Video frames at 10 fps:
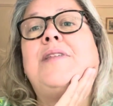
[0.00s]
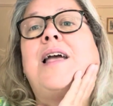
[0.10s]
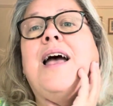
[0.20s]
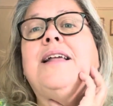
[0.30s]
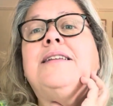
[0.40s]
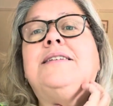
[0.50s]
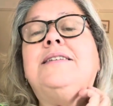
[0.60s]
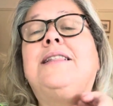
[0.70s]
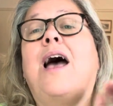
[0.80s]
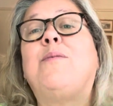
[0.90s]

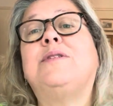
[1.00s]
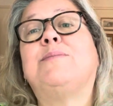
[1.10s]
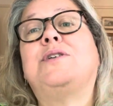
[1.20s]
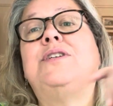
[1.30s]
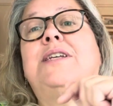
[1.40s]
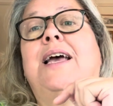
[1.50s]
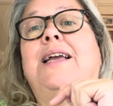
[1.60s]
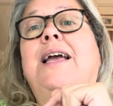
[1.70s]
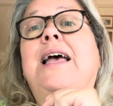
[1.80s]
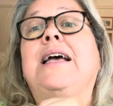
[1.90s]
And that was
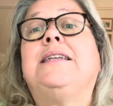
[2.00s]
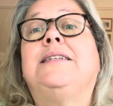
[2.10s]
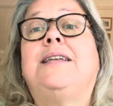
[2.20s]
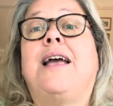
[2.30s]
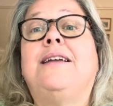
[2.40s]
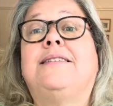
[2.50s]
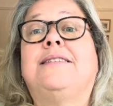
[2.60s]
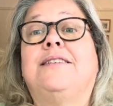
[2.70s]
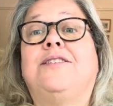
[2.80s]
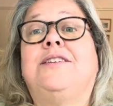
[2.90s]
Monday. Today is
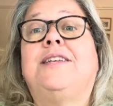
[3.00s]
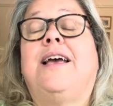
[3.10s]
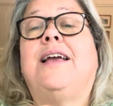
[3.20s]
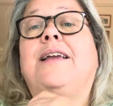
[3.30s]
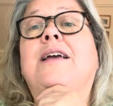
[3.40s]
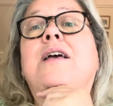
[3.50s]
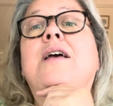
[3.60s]
Sunday.